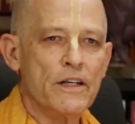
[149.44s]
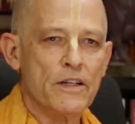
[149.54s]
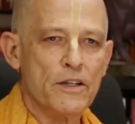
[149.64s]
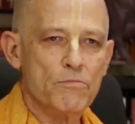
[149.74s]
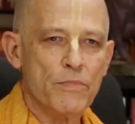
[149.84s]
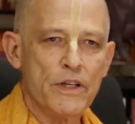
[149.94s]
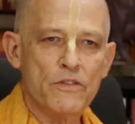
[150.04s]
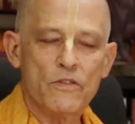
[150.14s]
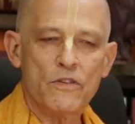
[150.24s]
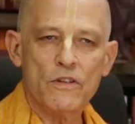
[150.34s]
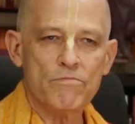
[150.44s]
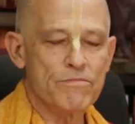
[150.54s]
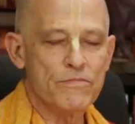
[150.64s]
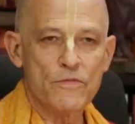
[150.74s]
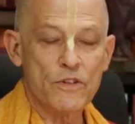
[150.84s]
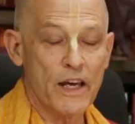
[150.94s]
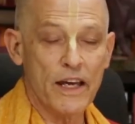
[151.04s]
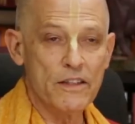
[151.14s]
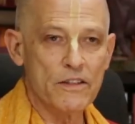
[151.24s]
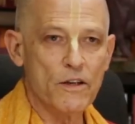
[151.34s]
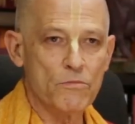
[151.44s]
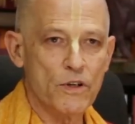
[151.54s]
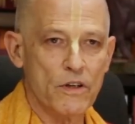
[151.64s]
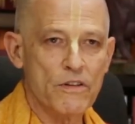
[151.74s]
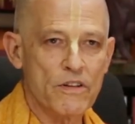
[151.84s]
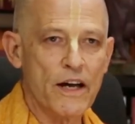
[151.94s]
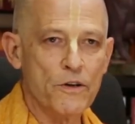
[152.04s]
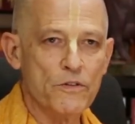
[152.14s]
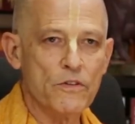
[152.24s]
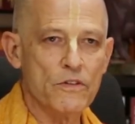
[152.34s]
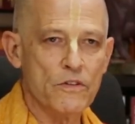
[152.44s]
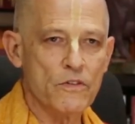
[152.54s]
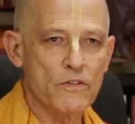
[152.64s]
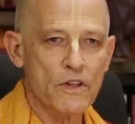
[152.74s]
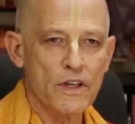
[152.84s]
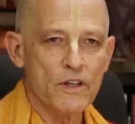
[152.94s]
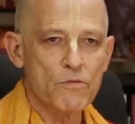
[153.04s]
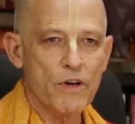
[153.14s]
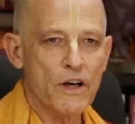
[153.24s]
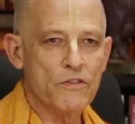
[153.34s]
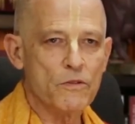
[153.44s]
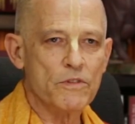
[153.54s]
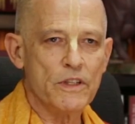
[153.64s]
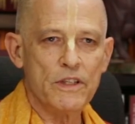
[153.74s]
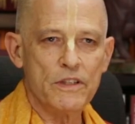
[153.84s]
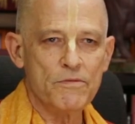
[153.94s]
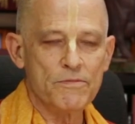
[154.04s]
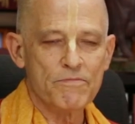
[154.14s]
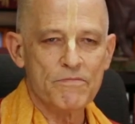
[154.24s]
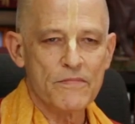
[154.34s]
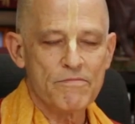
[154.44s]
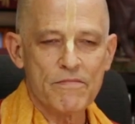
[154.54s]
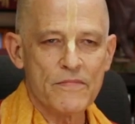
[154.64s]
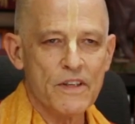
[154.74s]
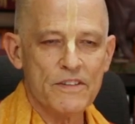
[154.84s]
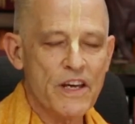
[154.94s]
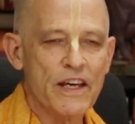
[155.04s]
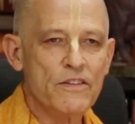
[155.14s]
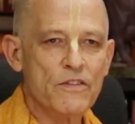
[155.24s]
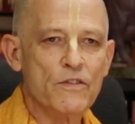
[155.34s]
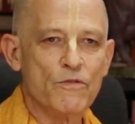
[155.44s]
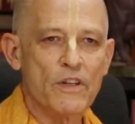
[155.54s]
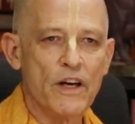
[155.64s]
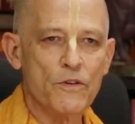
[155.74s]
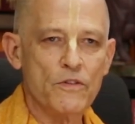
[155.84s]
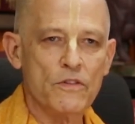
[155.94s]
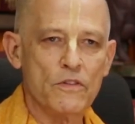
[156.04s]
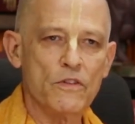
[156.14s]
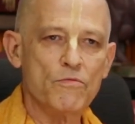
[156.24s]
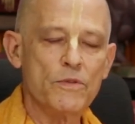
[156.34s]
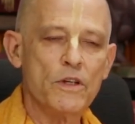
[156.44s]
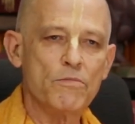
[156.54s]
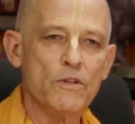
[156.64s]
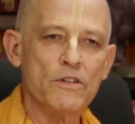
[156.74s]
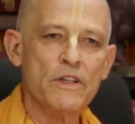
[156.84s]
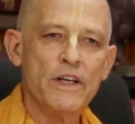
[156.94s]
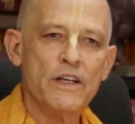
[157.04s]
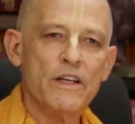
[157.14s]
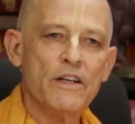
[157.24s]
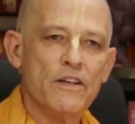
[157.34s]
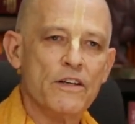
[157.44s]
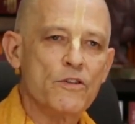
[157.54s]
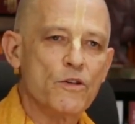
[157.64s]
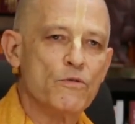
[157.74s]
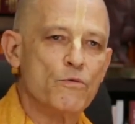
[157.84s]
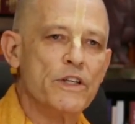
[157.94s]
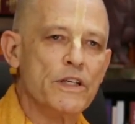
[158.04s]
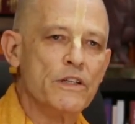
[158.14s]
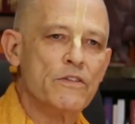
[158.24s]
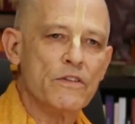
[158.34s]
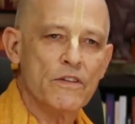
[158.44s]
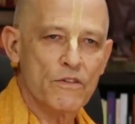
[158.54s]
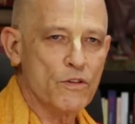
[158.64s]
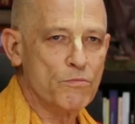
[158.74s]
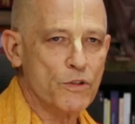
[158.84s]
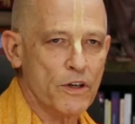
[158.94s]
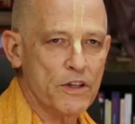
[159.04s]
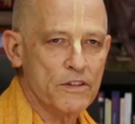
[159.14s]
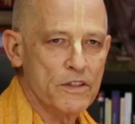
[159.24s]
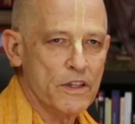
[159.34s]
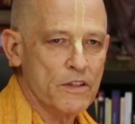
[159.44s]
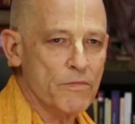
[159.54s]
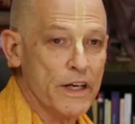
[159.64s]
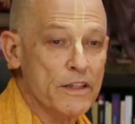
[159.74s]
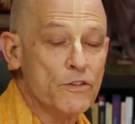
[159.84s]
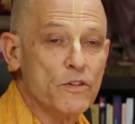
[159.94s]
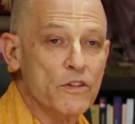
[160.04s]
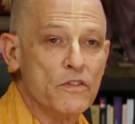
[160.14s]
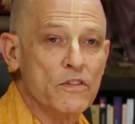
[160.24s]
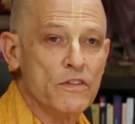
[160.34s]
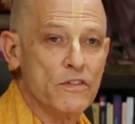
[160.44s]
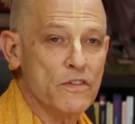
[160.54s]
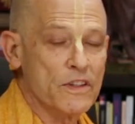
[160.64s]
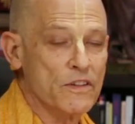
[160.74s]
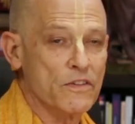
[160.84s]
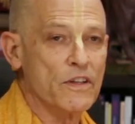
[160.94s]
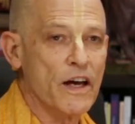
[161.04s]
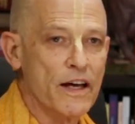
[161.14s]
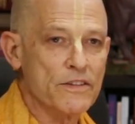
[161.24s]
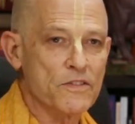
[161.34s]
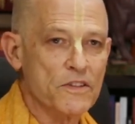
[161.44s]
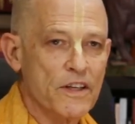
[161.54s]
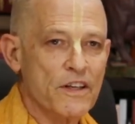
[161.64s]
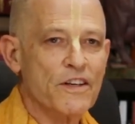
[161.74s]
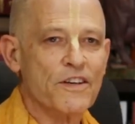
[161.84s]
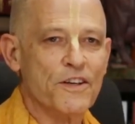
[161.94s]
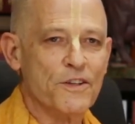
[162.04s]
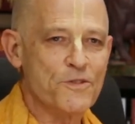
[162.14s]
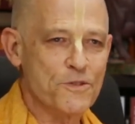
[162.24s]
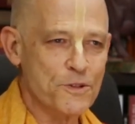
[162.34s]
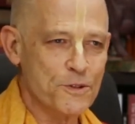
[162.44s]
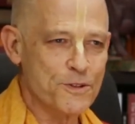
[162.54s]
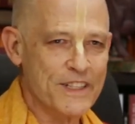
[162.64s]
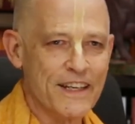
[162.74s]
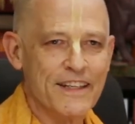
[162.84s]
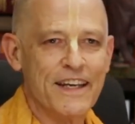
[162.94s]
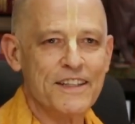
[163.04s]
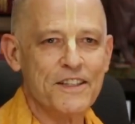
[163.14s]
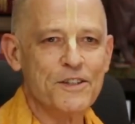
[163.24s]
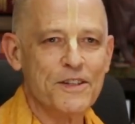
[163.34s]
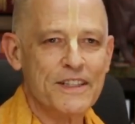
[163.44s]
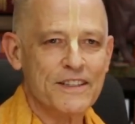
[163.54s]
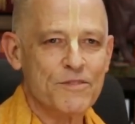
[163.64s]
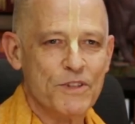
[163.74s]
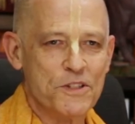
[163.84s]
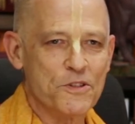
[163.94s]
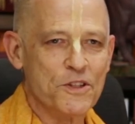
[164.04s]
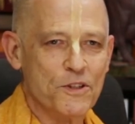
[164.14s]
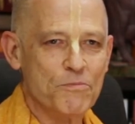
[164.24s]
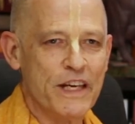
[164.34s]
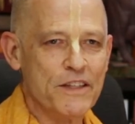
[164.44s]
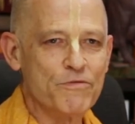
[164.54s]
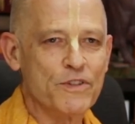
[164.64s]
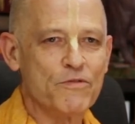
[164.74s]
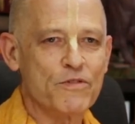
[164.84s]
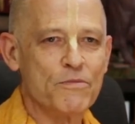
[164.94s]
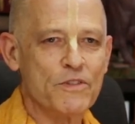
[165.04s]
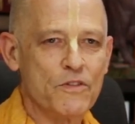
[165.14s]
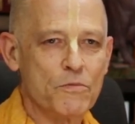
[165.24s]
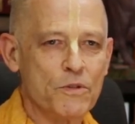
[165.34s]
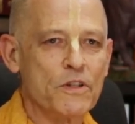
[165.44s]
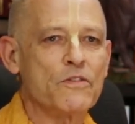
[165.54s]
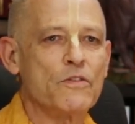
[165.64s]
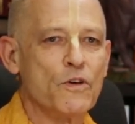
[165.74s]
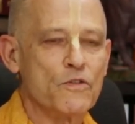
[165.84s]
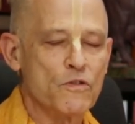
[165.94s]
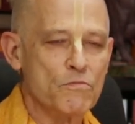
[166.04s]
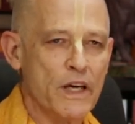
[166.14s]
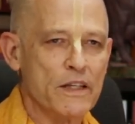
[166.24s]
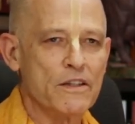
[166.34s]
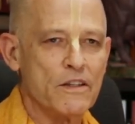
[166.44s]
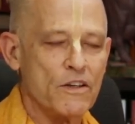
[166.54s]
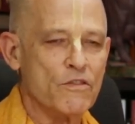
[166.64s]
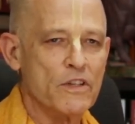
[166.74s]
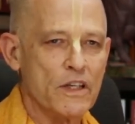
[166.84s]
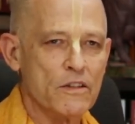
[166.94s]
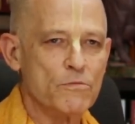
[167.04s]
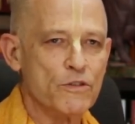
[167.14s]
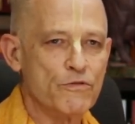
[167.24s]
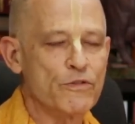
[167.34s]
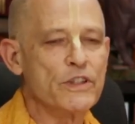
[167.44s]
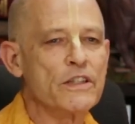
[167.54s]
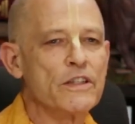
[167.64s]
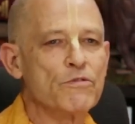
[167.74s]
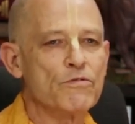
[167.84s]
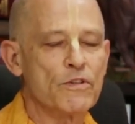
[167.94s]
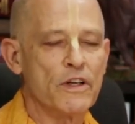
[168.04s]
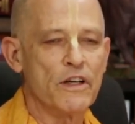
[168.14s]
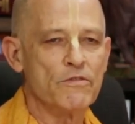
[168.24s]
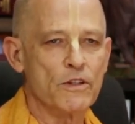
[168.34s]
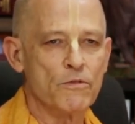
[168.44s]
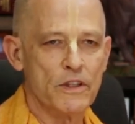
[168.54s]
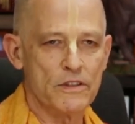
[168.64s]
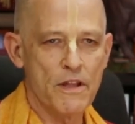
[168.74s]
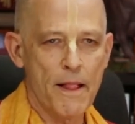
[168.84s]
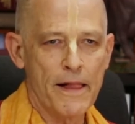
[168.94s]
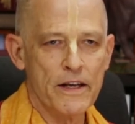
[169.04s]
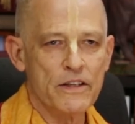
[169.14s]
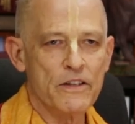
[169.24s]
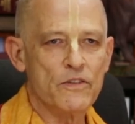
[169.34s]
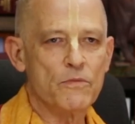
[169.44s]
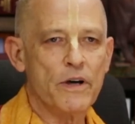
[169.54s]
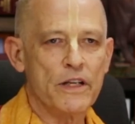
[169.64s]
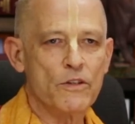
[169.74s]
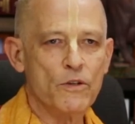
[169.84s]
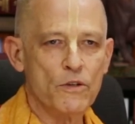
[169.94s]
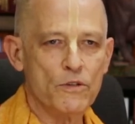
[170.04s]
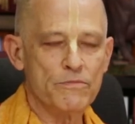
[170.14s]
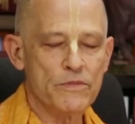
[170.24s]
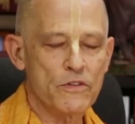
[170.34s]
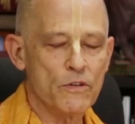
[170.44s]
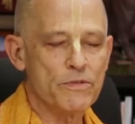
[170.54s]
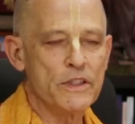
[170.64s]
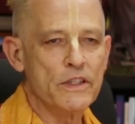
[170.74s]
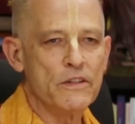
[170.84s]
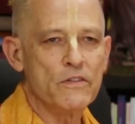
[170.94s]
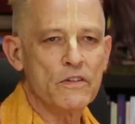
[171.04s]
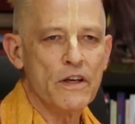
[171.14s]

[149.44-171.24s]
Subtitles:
but to any number, thousands, possibly tens of thousands of people could read the book. My interest is not to get any material benefit from this book, so to make it available freely for everyone is my goal. So please